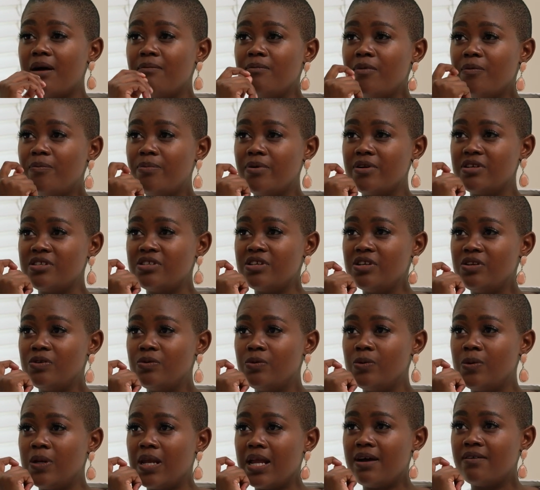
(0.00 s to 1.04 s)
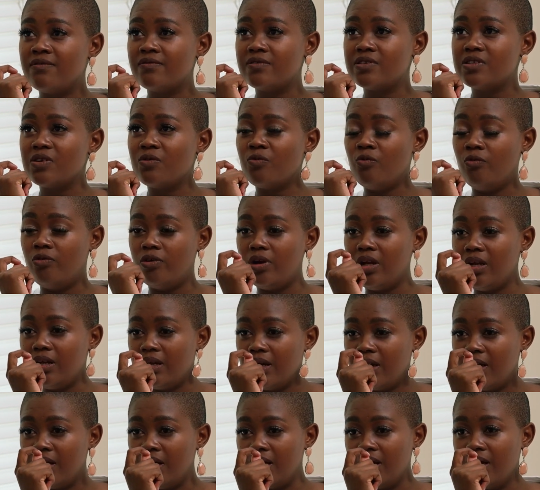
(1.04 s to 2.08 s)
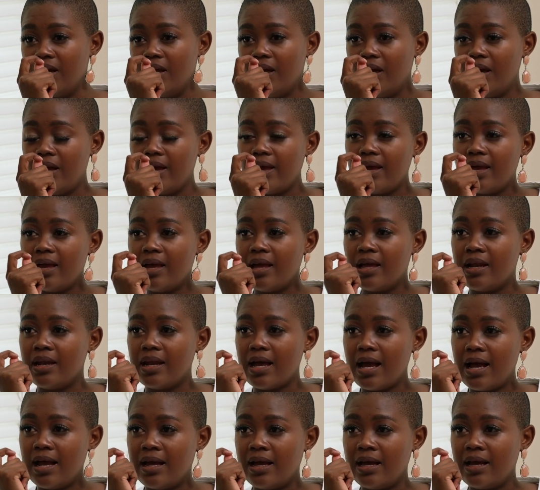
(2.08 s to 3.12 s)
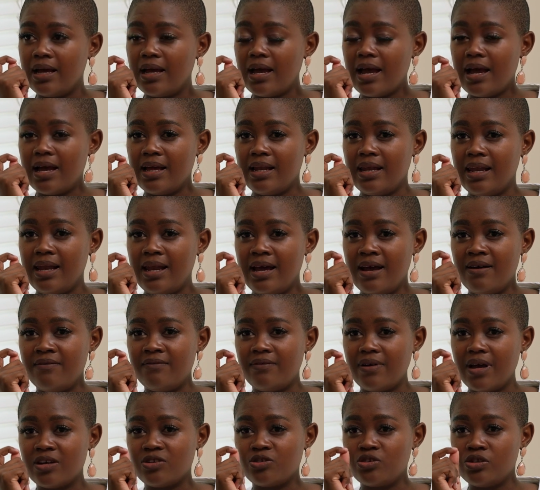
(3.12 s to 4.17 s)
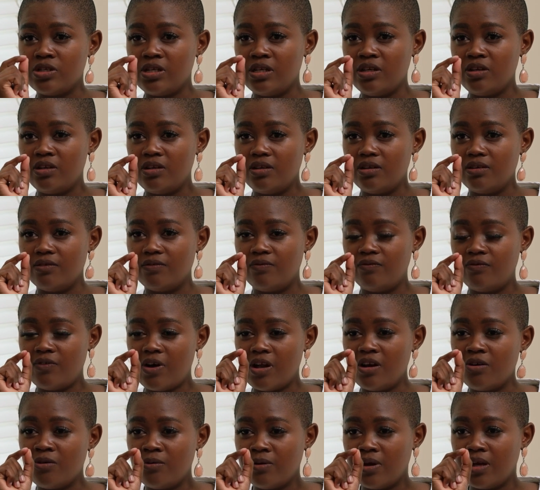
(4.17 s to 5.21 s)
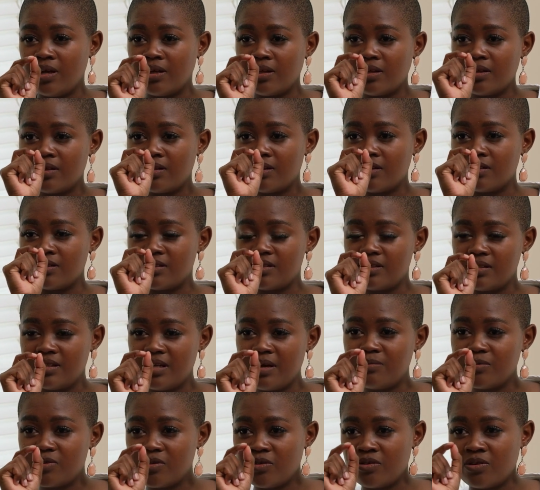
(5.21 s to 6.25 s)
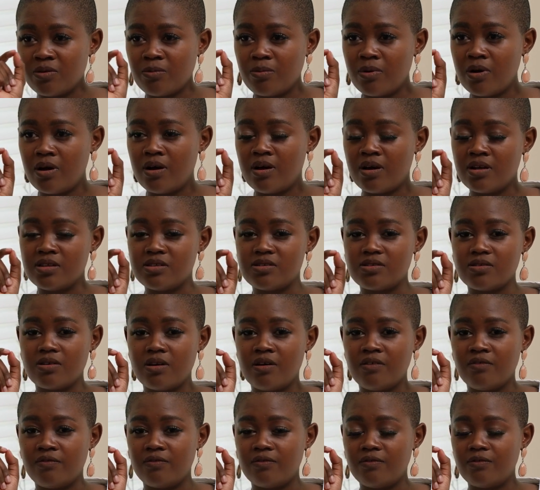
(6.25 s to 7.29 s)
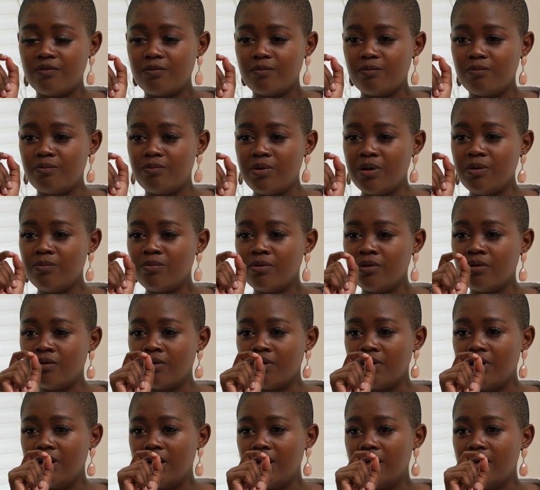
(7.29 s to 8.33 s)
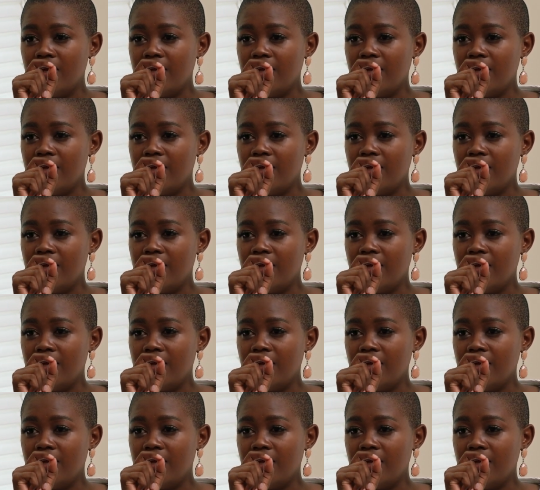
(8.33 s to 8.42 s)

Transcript: I'm a person who loves reading, and I love actually following the steps or the paths of people